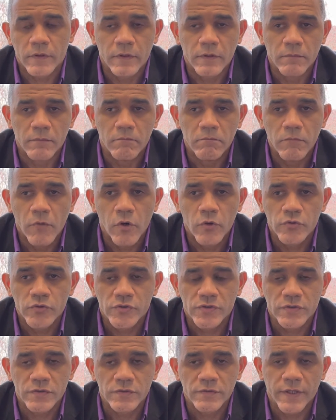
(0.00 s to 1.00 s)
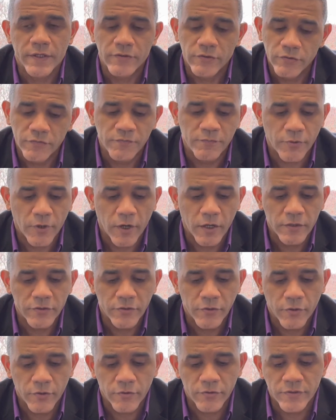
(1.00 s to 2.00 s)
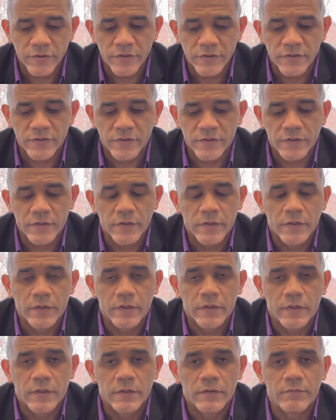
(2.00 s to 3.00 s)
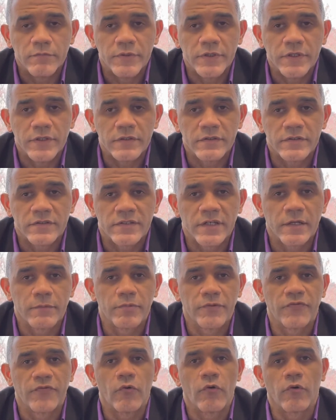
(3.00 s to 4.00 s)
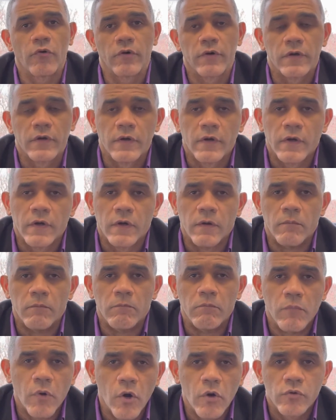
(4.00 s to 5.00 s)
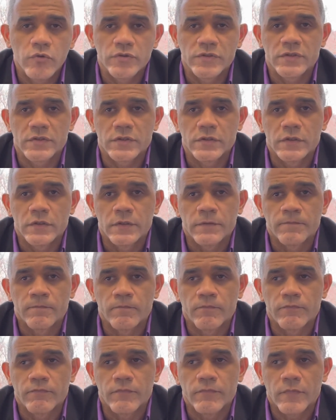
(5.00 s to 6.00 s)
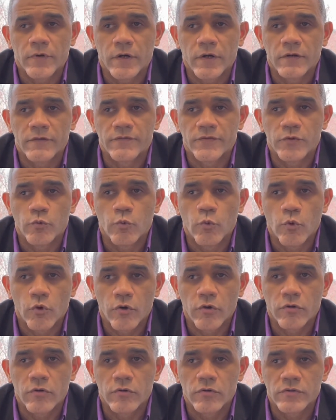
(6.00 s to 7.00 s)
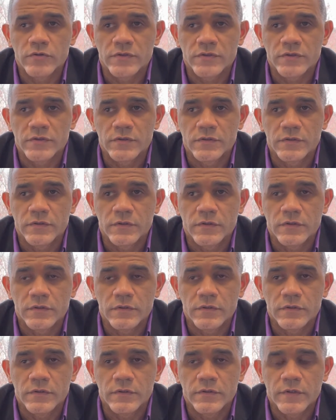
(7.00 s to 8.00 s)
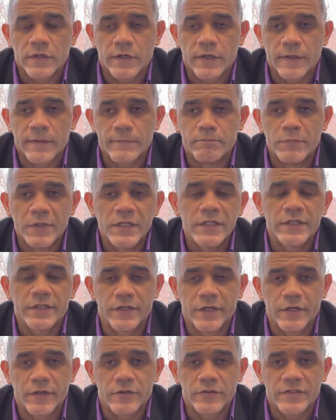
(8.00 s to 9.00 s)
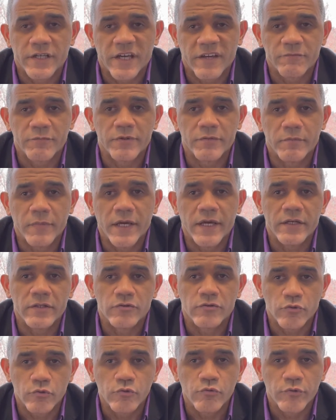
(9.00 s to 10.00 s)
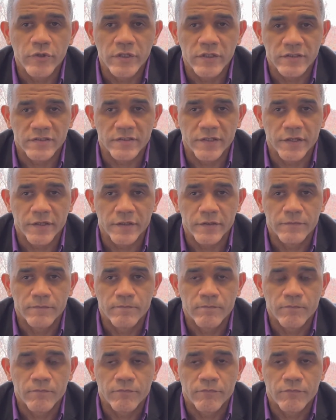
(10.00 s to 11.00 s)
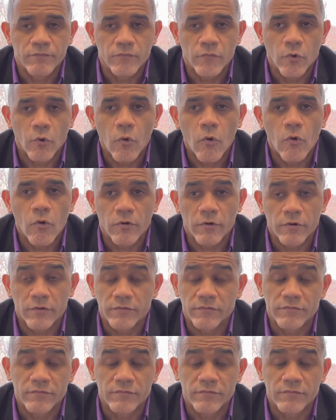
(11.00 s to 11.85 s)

and you've probably heard this being said before, most of the world's millionaires have been made through real estate, or